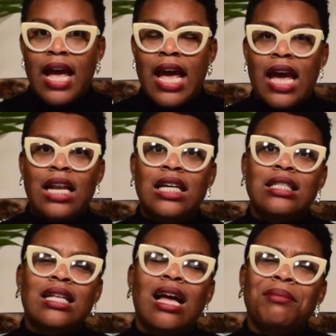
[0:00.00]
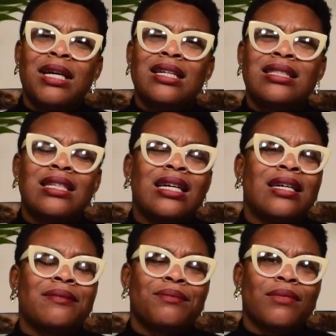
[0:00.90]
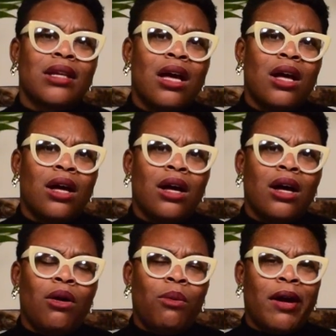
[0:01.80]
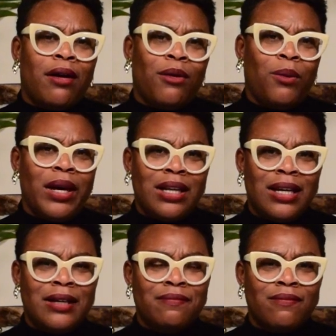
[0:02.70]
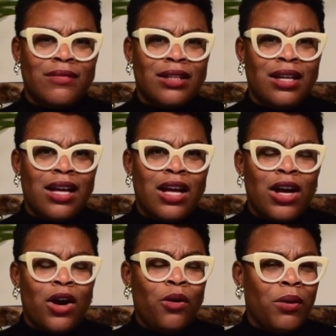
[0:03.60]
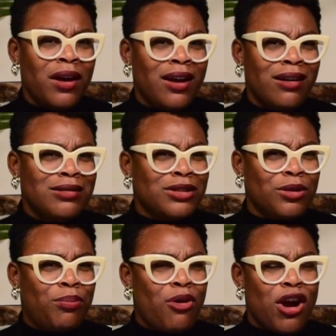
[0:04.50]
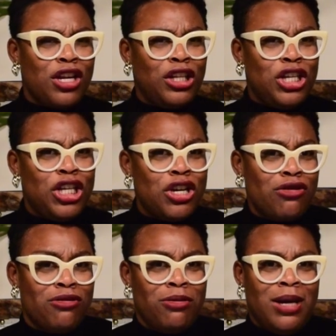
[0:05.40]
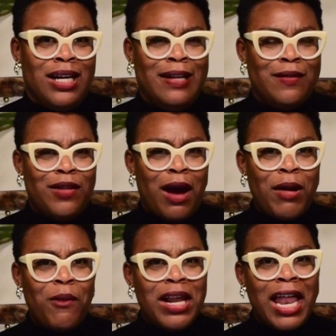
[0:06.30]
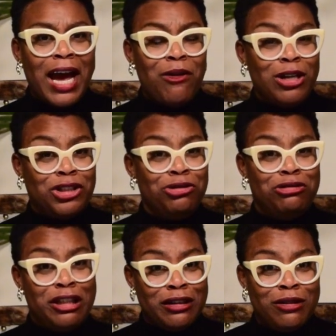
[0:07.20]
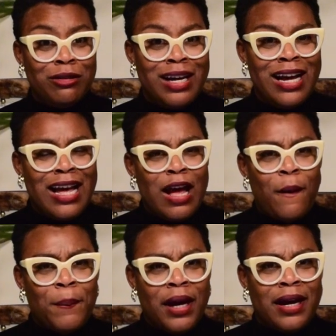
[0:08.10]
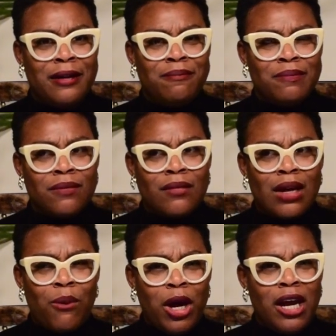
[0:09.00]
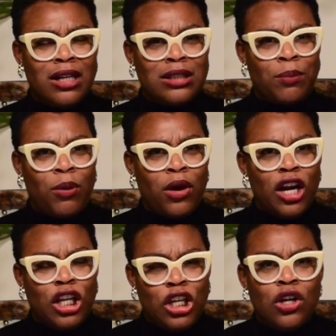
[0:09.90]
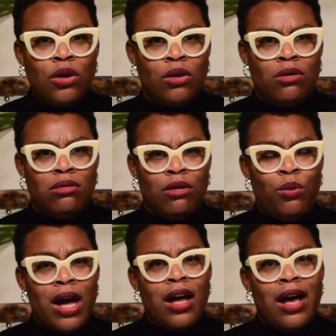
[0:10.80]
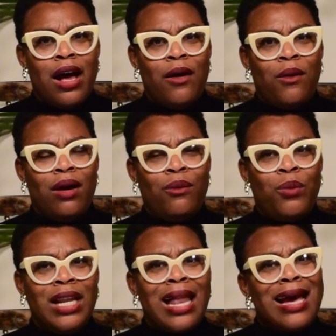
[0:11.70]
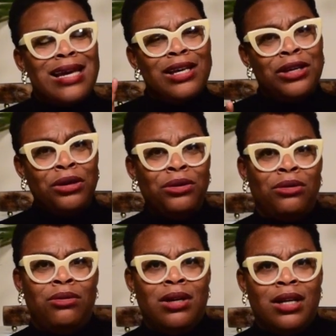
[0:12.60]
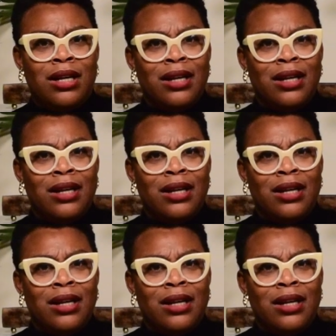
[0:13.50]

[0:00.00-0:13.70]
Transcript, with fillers: And he stopped me. He said, well, Whitney, we're here to support you. I mean, we like what you do, but we're here to support you. We like you.